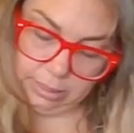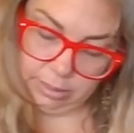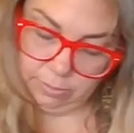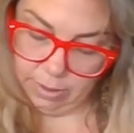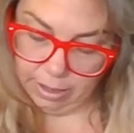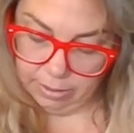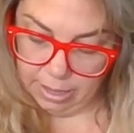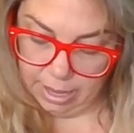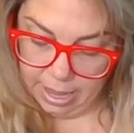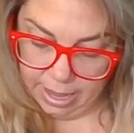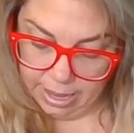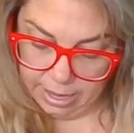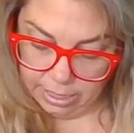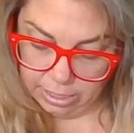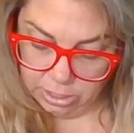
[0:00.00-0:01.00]
it's around the
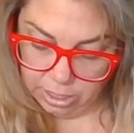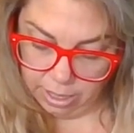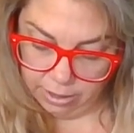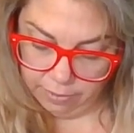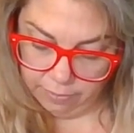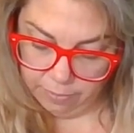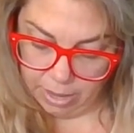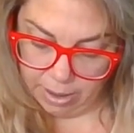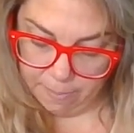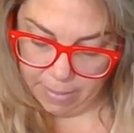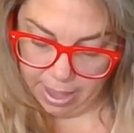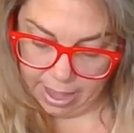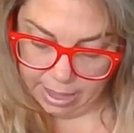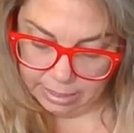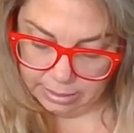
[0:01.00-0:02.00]
edge of my
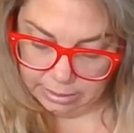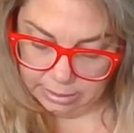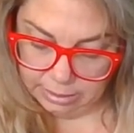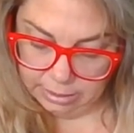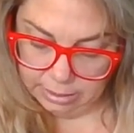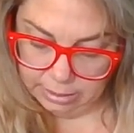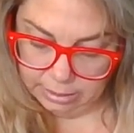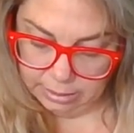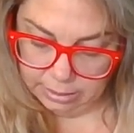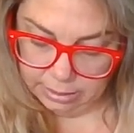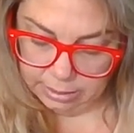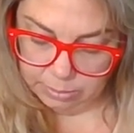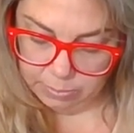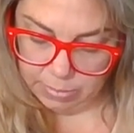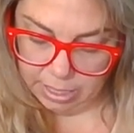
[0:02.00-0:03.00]
mask
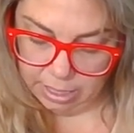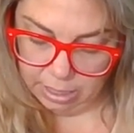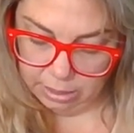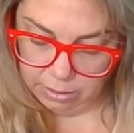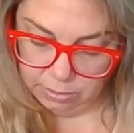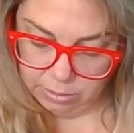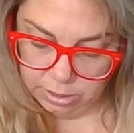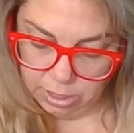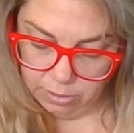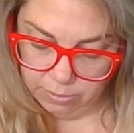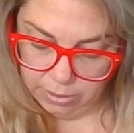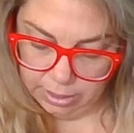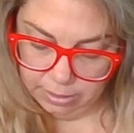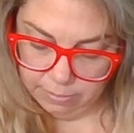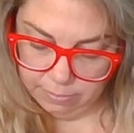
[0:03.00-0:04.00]
is my yellow
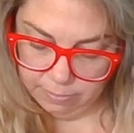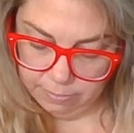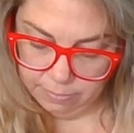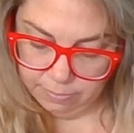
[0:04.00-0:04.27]
showing.